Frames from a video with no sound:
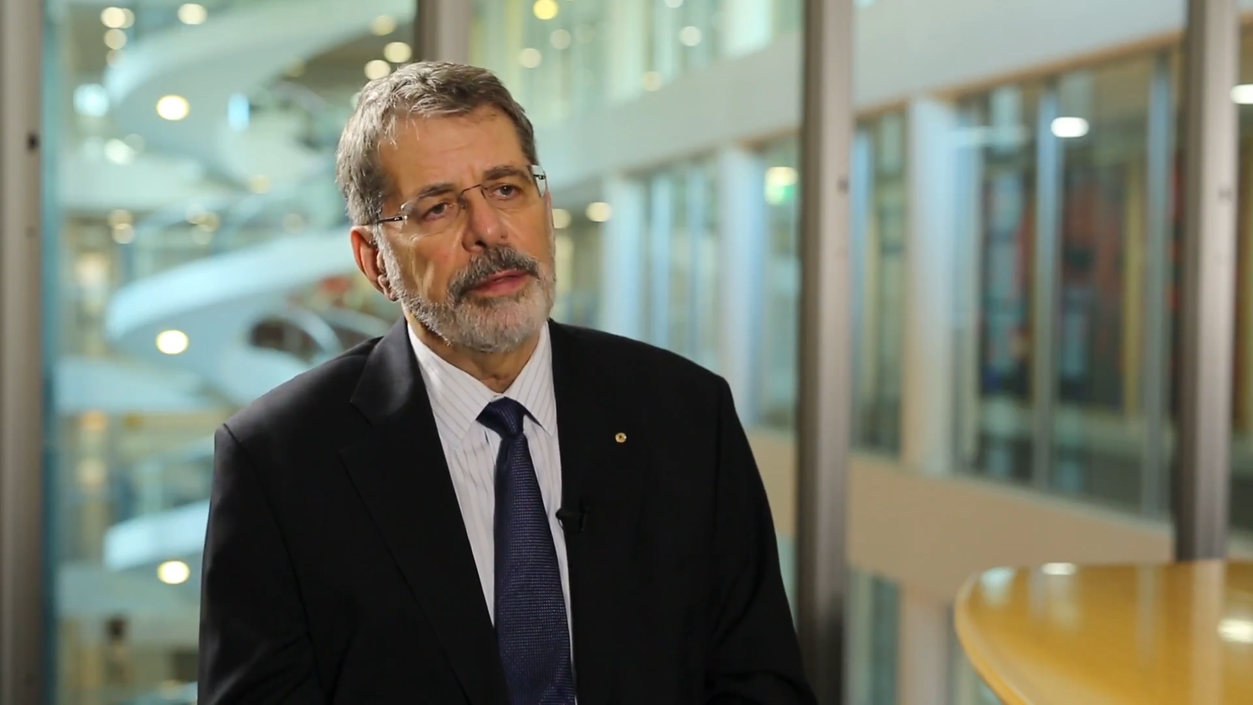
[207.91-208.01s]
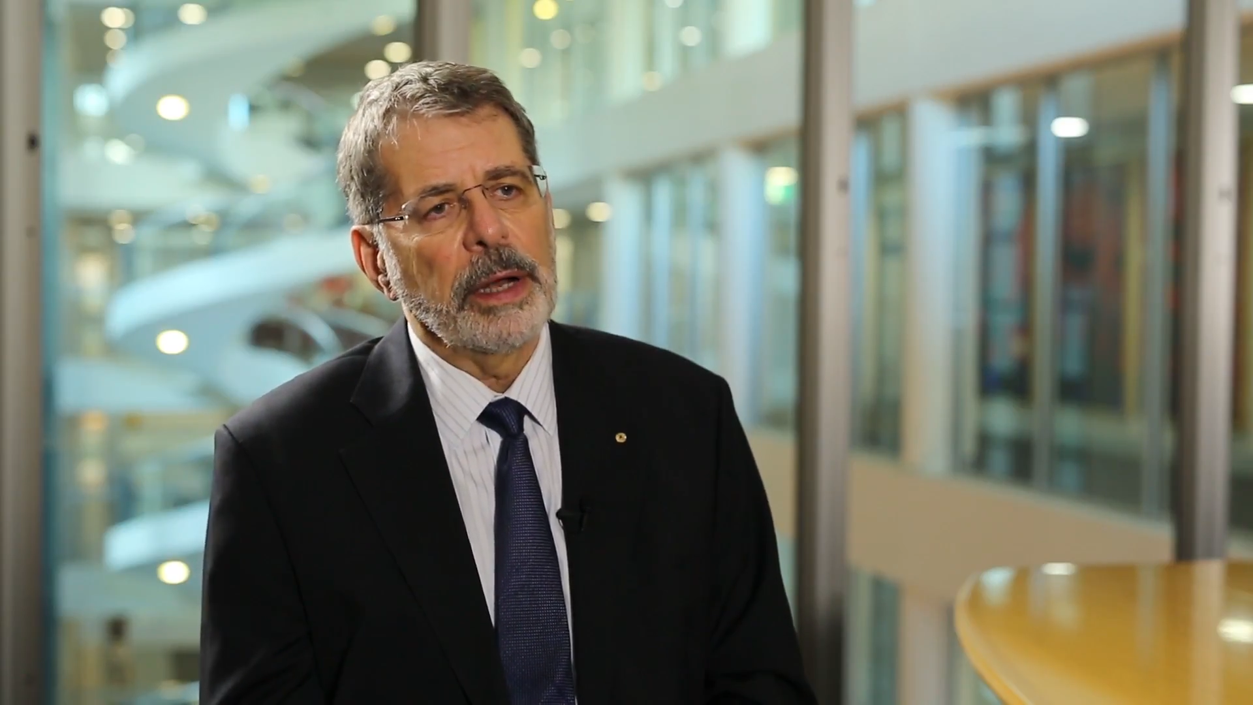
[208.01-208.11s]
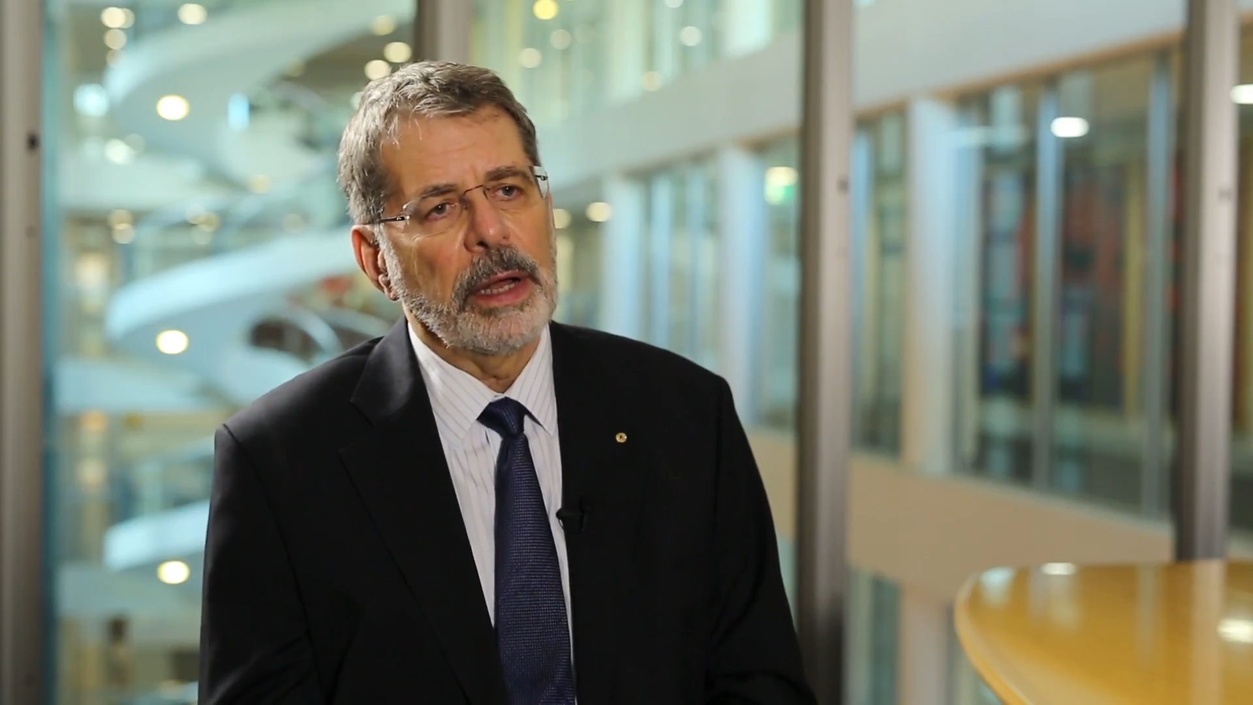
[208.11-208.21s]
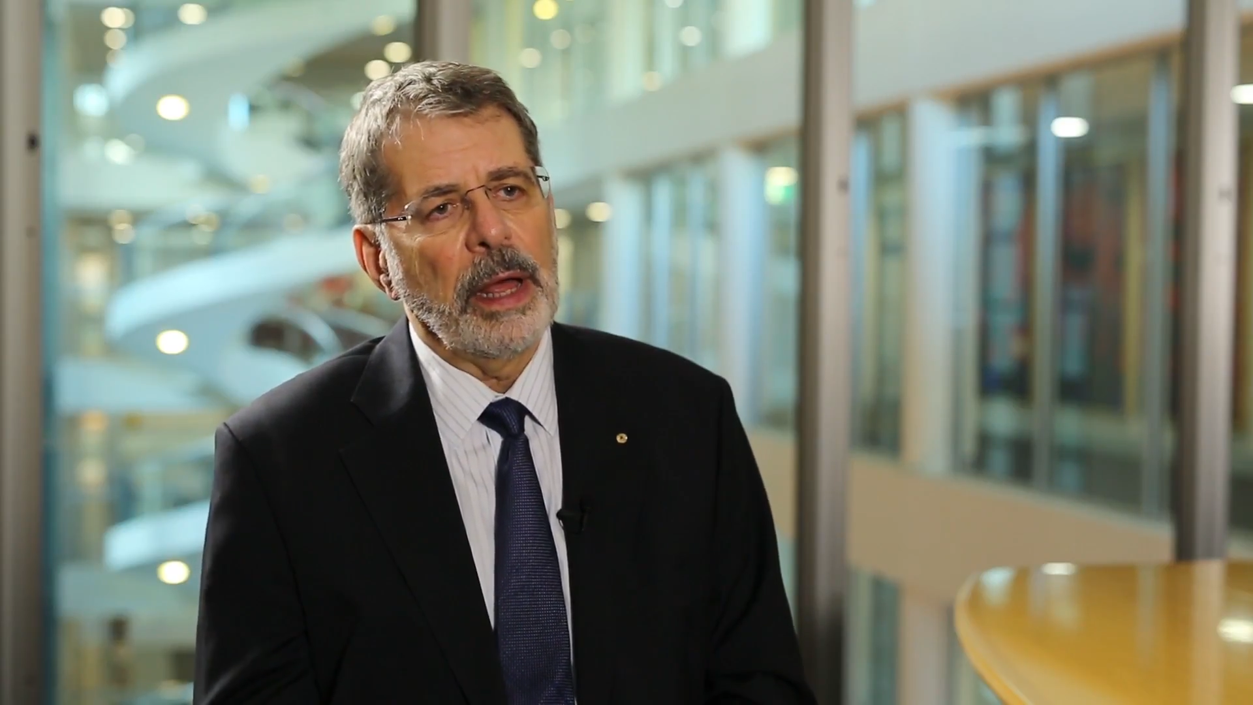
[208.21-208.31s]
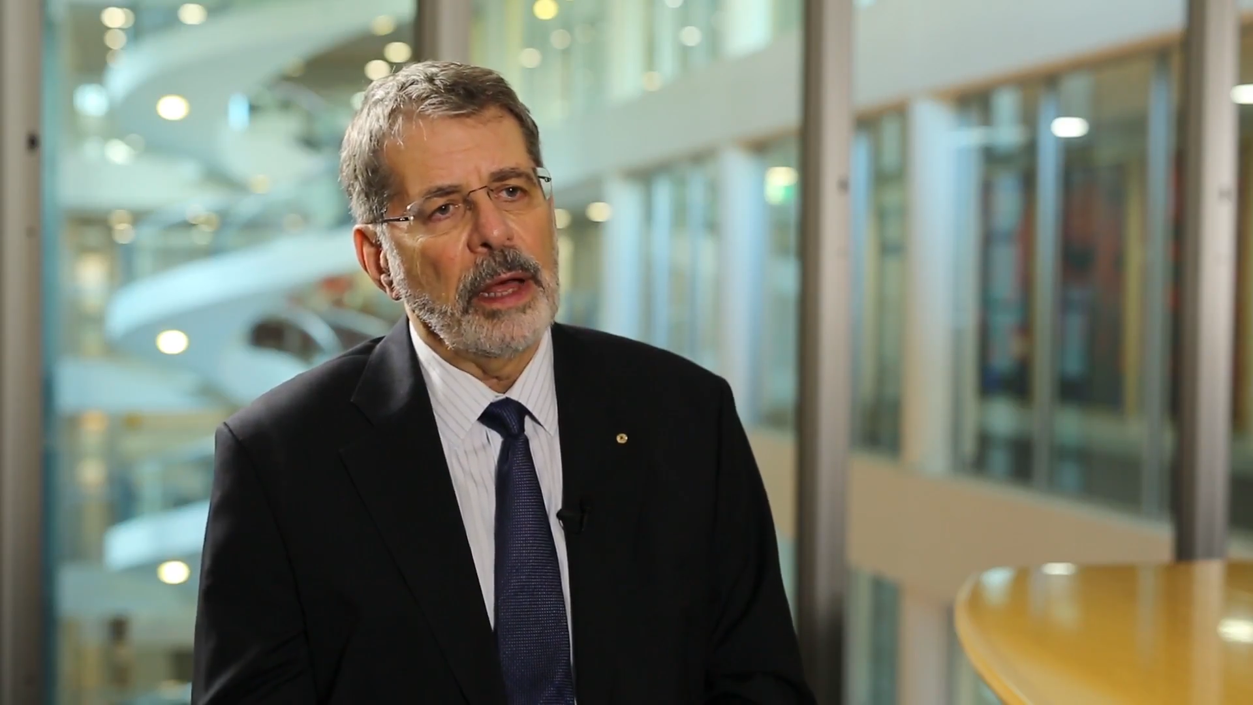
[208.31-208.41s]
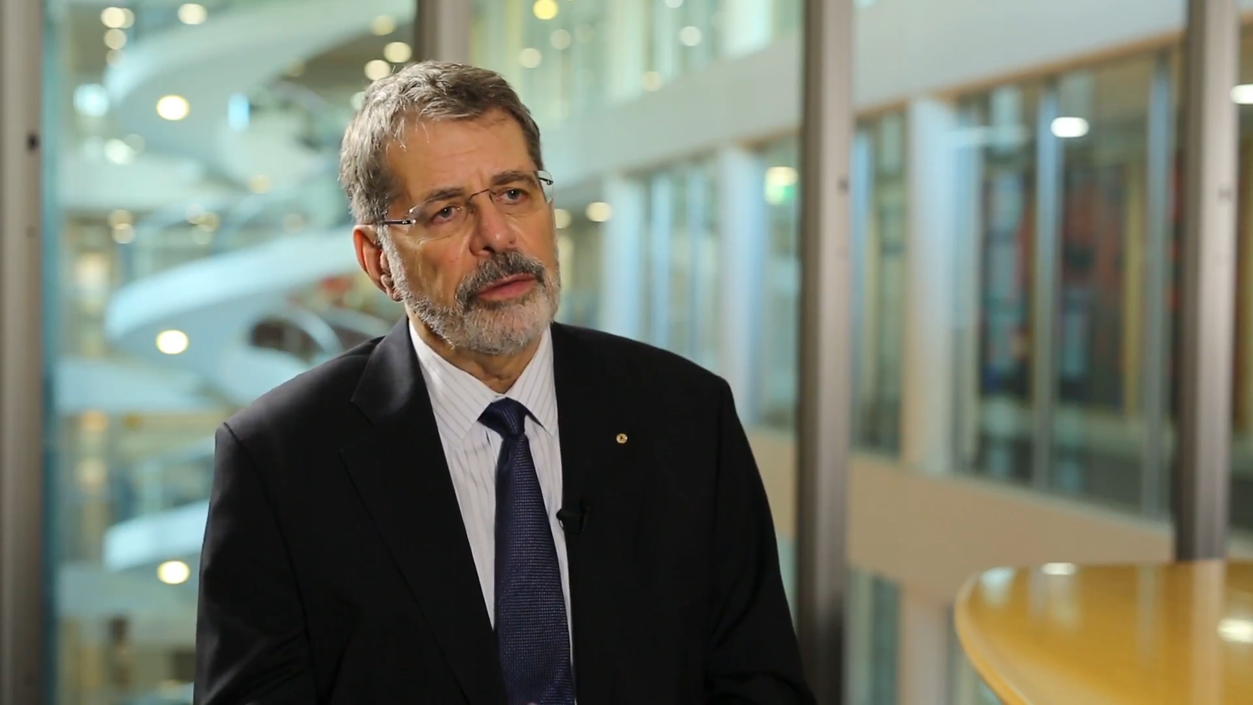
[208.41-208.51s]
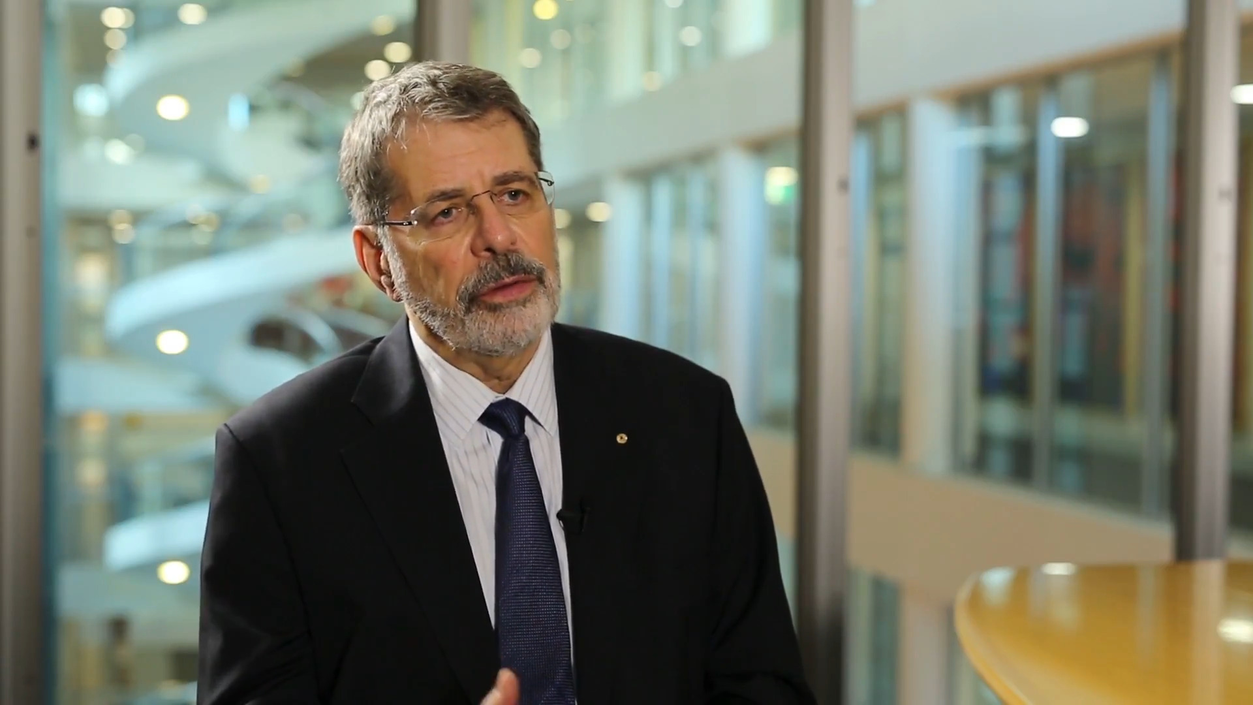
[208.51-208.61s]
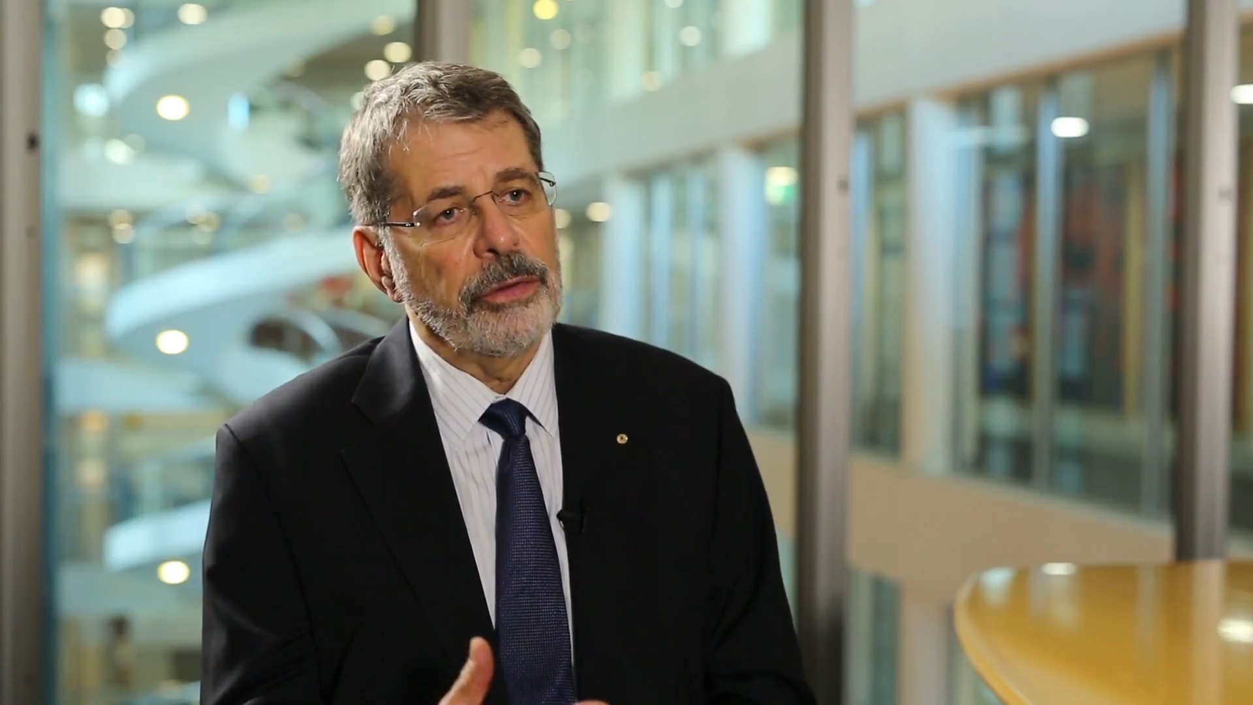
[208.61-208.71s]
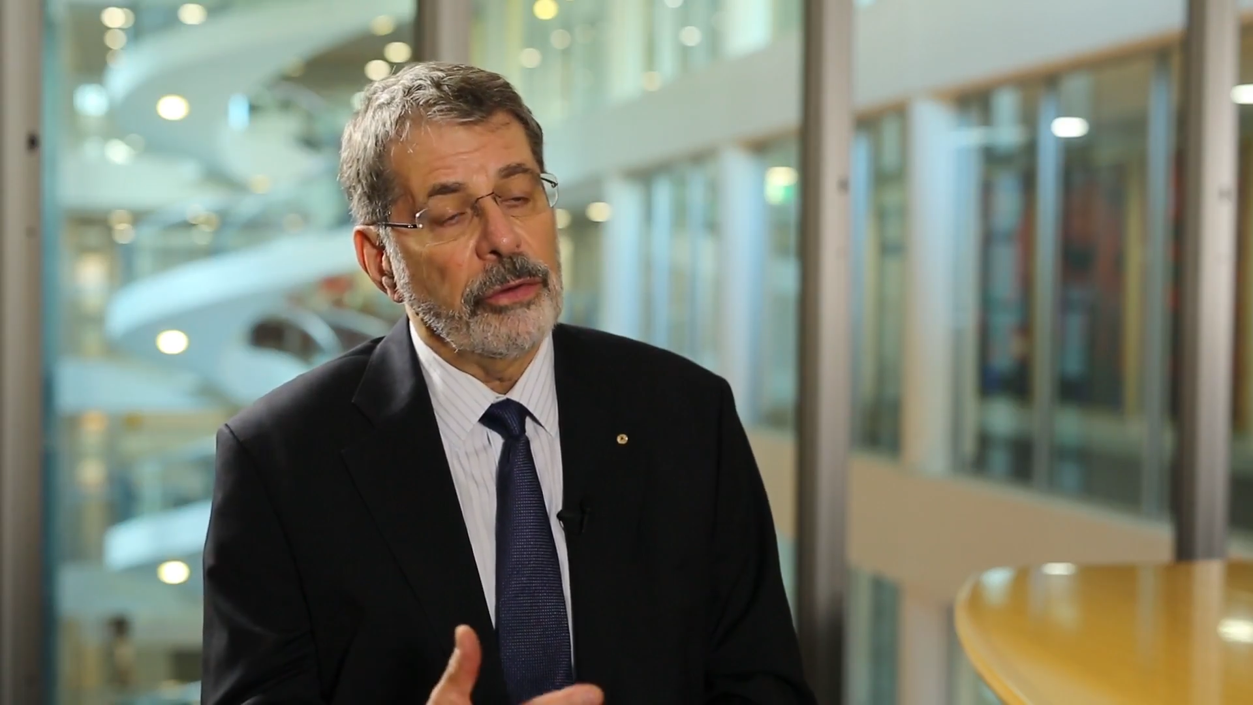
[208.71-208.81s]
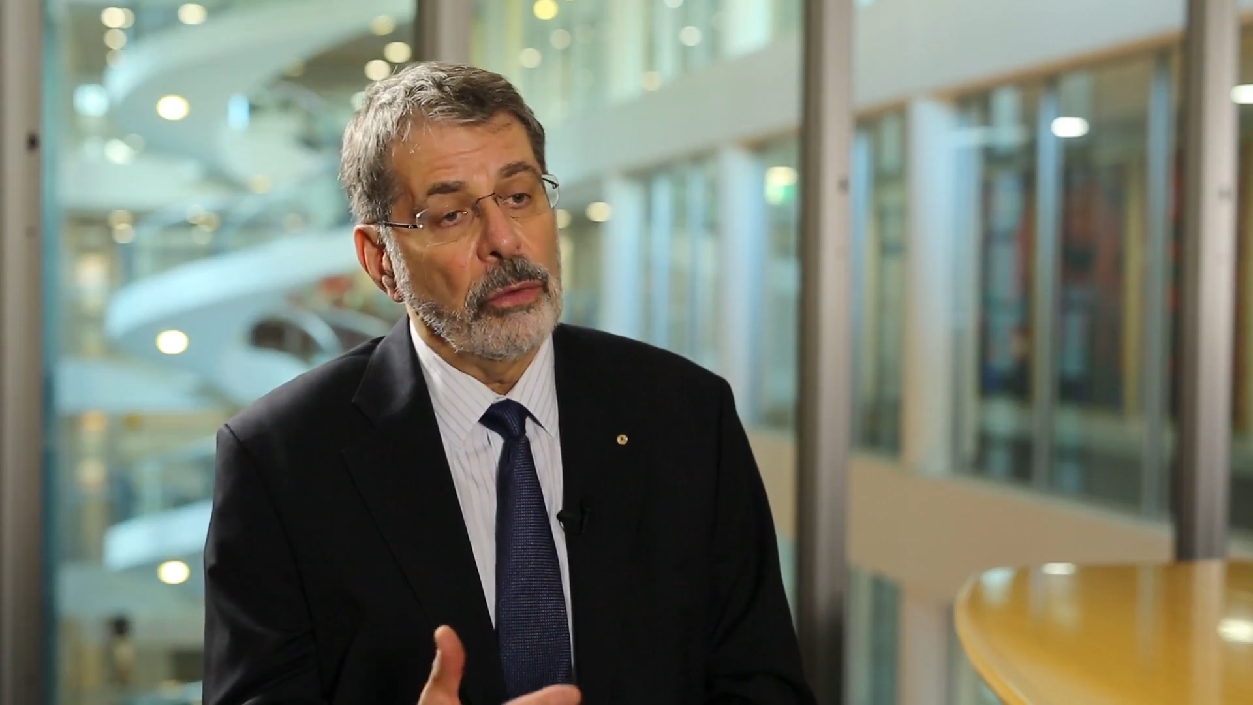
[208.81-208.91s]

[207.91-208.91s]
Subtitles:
that allows us